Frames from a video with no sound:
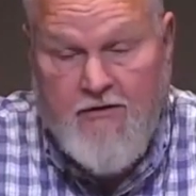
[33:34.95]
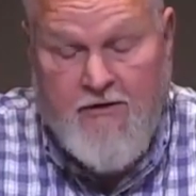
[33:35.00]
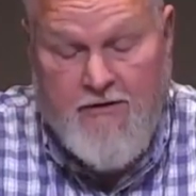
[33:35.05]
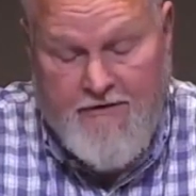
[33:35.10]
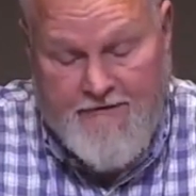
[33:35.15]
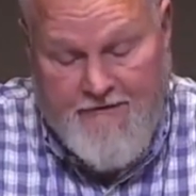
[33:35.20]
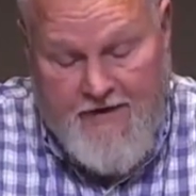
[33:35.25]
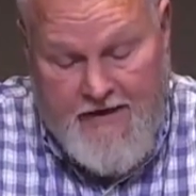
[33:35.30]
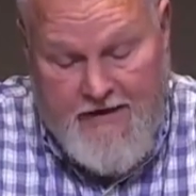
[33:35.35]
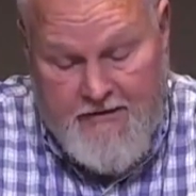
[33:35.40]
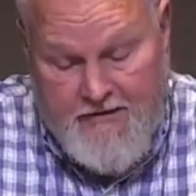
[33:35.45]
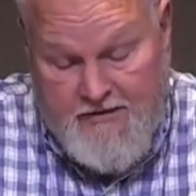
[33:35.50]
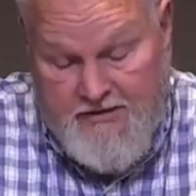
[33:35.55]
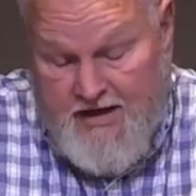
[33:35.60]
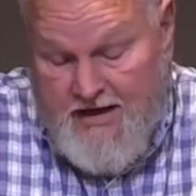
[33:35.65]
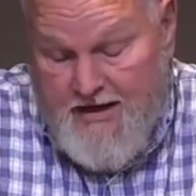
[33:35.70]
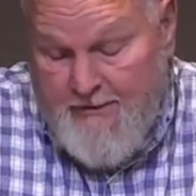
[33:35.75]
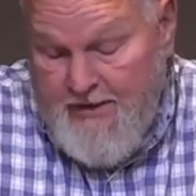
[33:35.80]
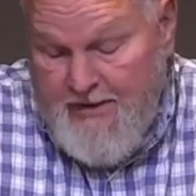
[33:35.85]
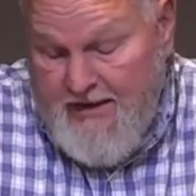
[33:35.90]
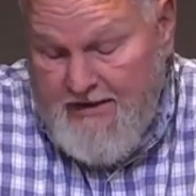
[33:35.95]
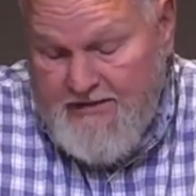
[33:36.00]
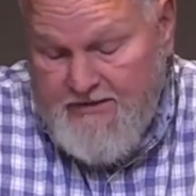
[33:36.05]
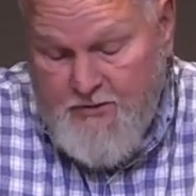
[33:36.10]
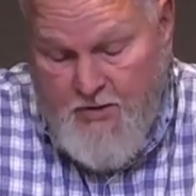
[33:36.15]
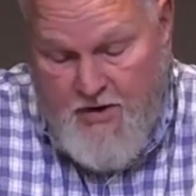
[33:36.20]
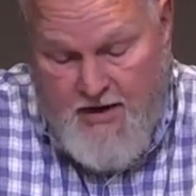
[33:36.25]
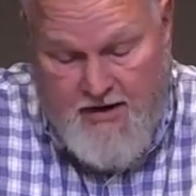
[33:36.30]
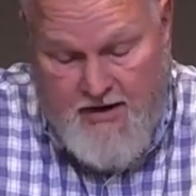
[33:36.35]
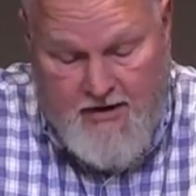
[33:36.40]
over the final time. And
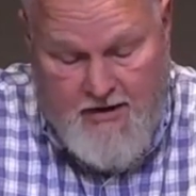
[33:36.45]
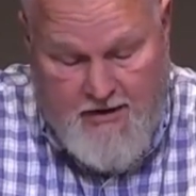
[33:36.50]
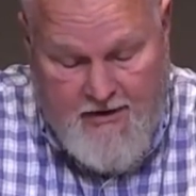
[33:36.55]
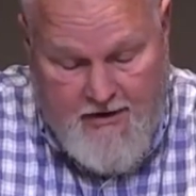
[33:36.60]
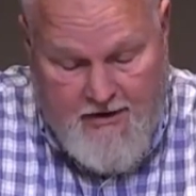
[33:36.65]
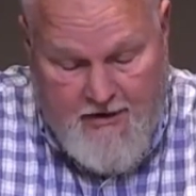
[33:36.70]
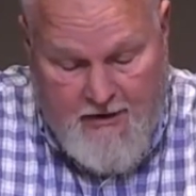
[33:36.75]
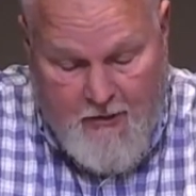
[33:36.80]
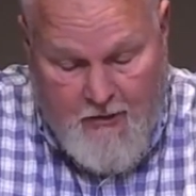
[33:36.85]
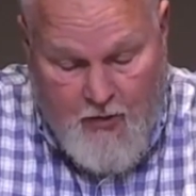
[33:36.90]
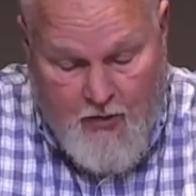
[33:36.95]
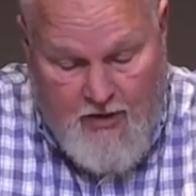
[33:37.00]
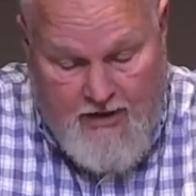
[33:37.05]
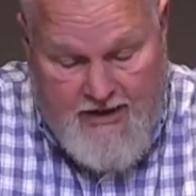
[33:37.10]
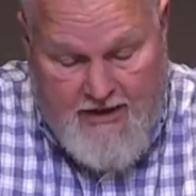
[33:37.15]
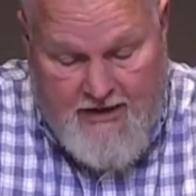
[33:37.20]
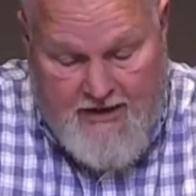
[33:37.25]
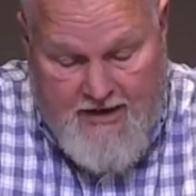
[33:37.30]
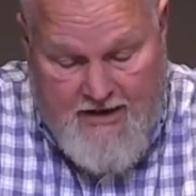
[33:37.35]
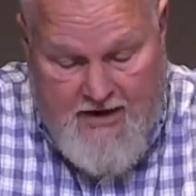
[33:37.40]
that's where I wanted to